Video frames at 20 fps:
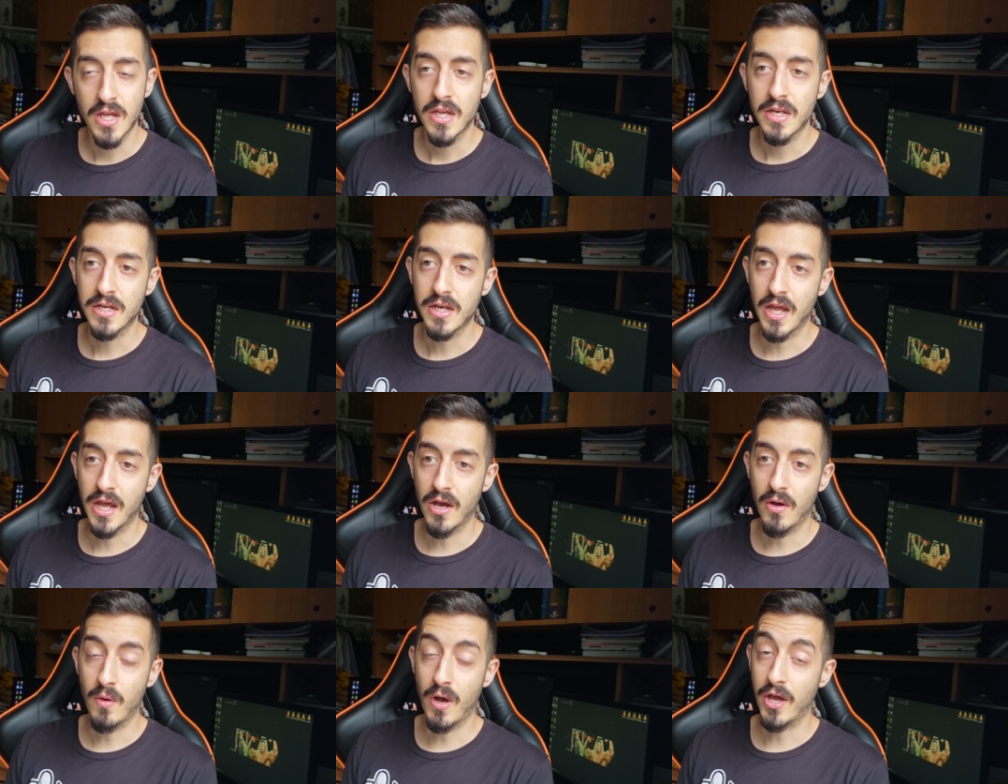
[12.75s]

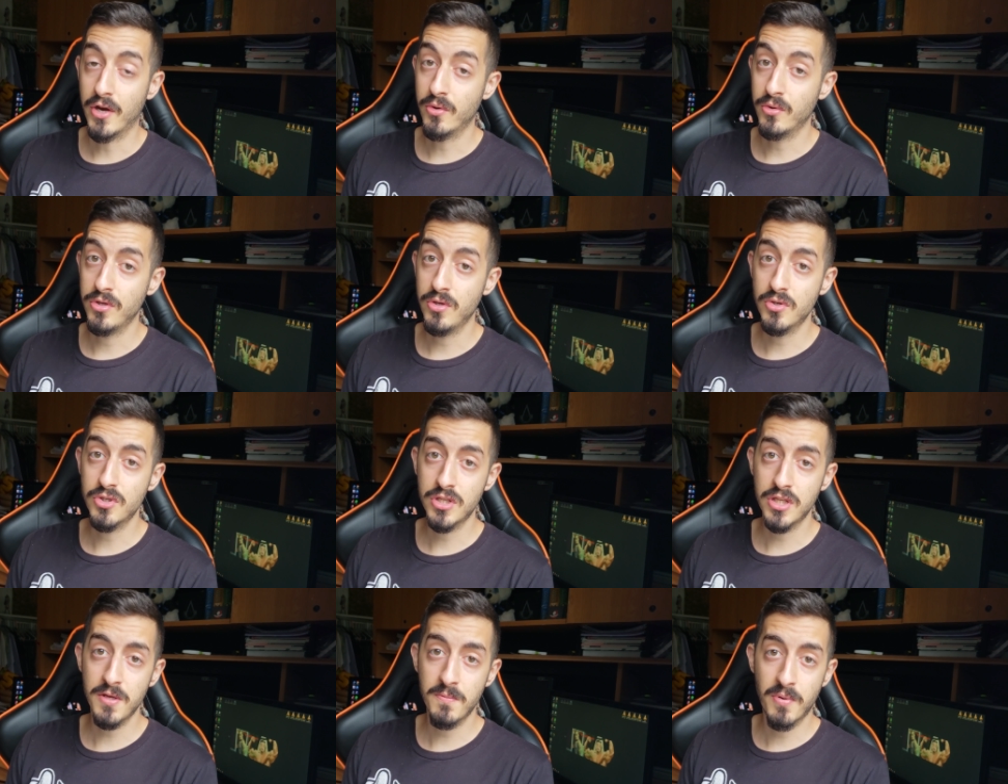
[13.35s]
Now, I don't
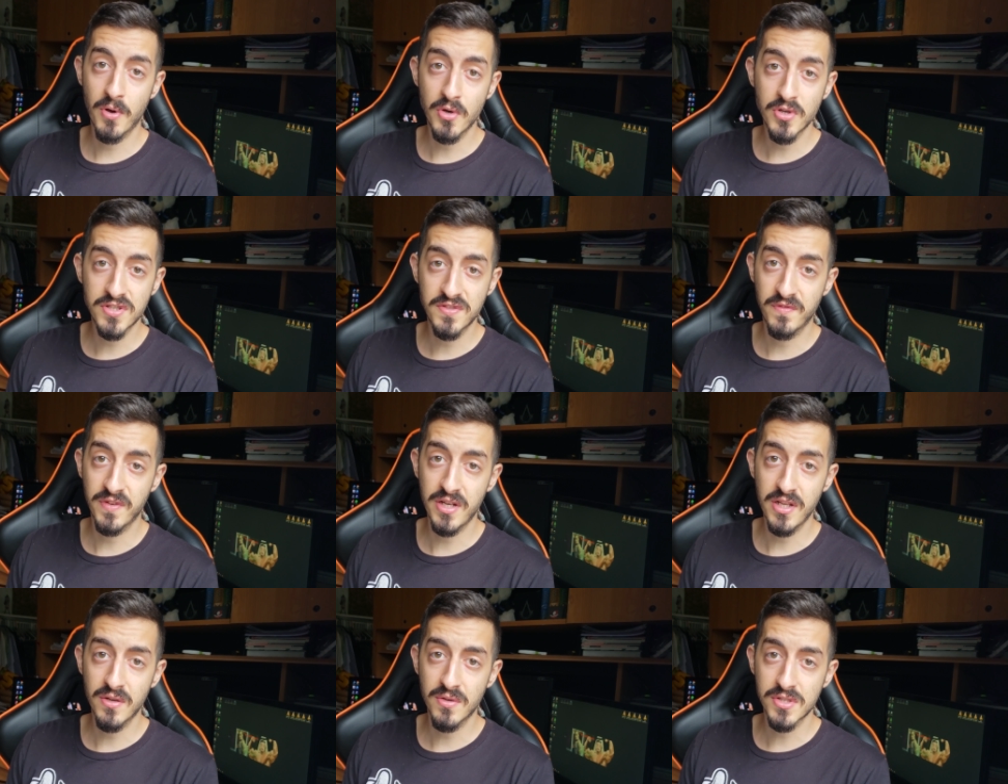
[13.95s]
usually post
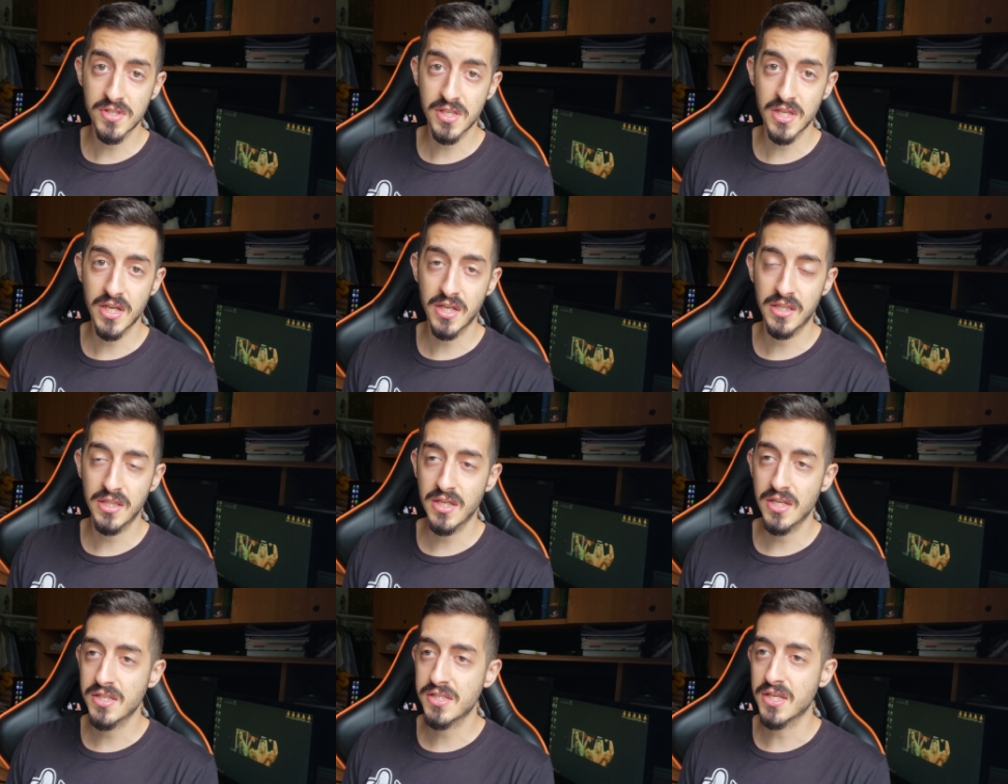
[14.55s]
videos like
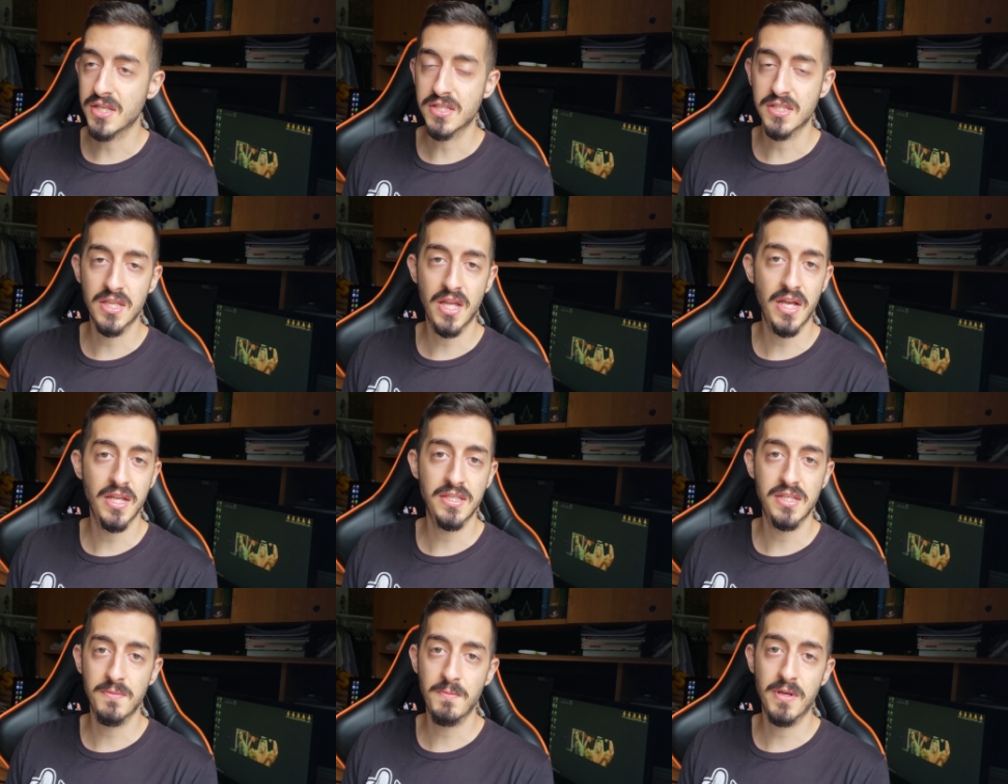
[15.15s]
this. It's
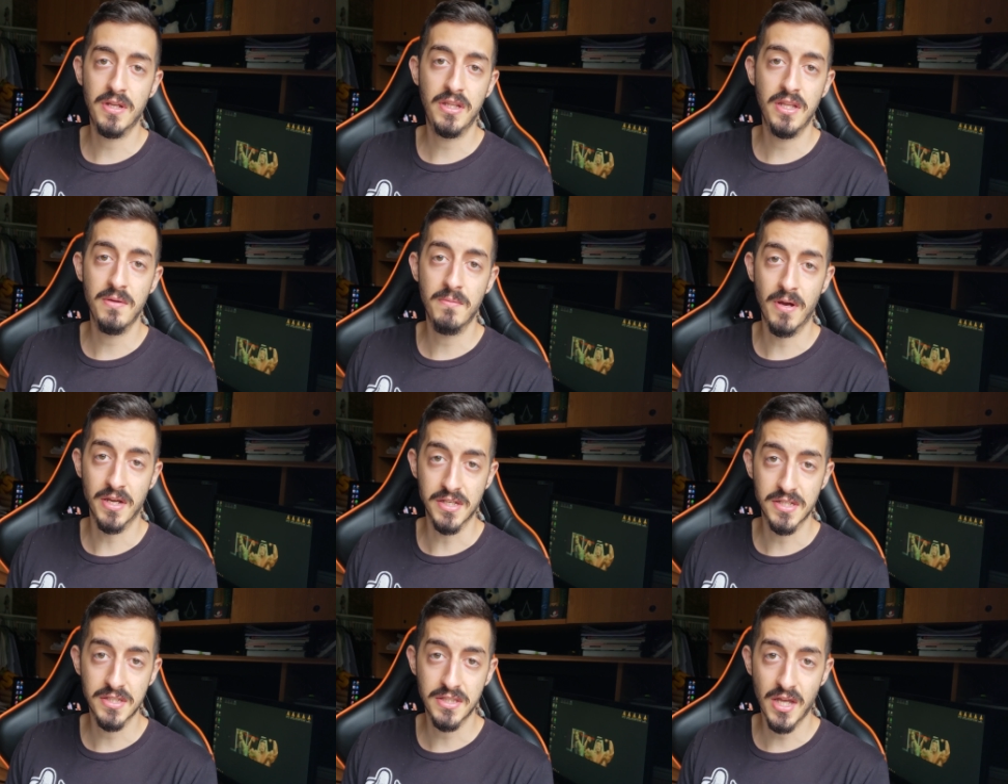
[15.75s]
not typically
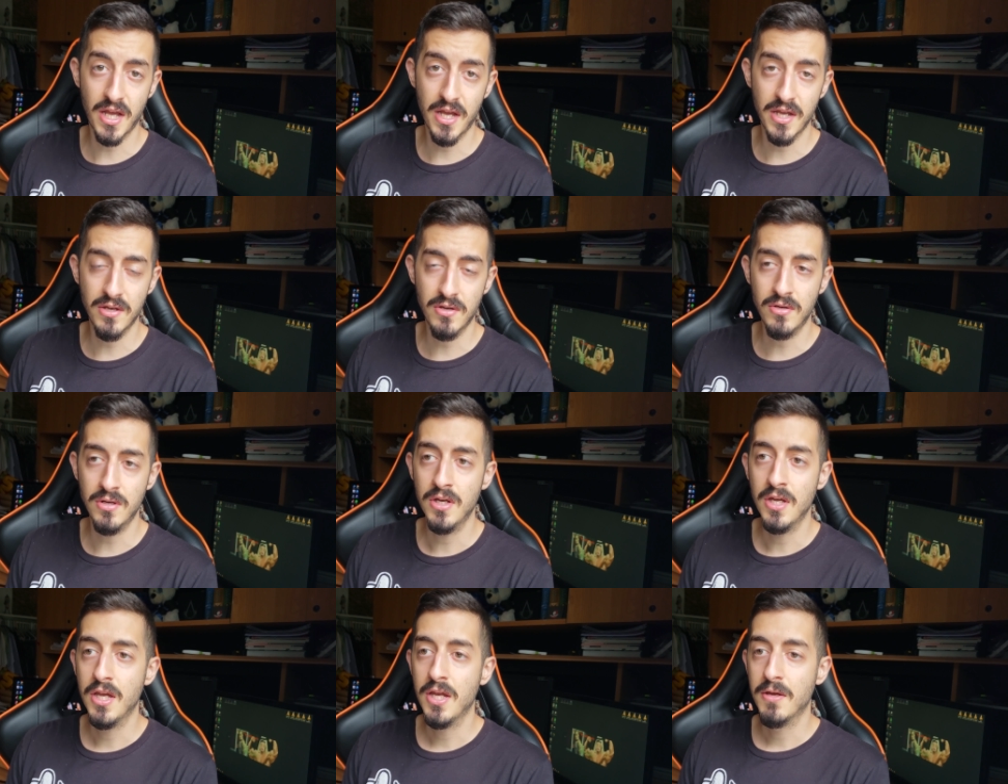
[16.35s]
my
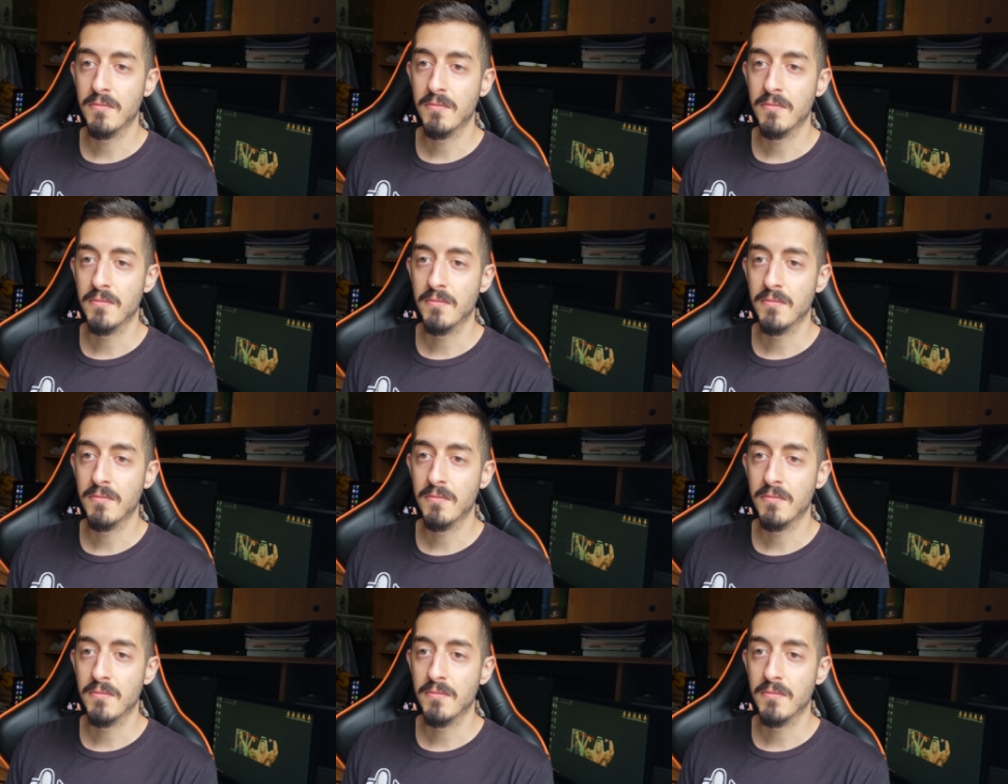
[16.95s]
style.